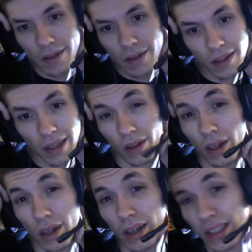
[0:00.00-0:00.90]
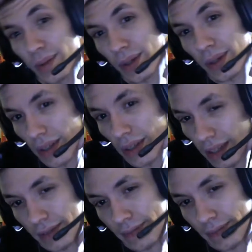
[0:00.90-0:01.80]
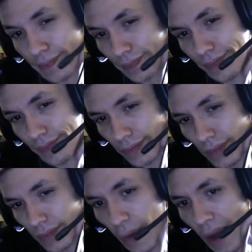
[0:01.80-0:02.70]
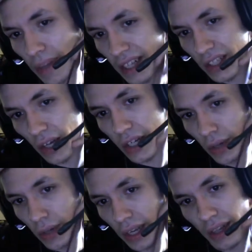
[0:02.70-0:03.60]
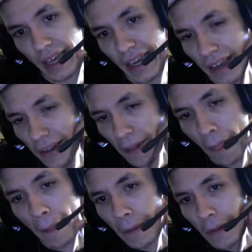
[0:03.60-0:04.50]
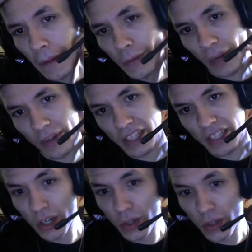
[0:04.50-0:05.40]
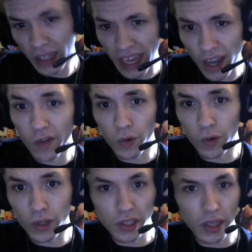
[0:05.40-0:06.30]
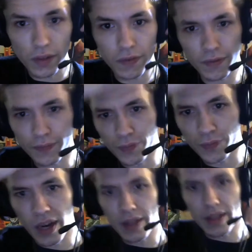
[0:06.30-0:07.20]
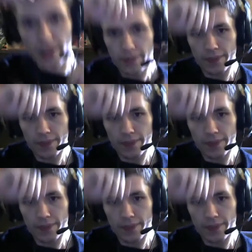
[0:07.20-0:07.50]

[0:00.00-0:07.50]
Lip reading: Like a long time ago. Like right when they started doing like when they started doing like that God of War stuff right around that time.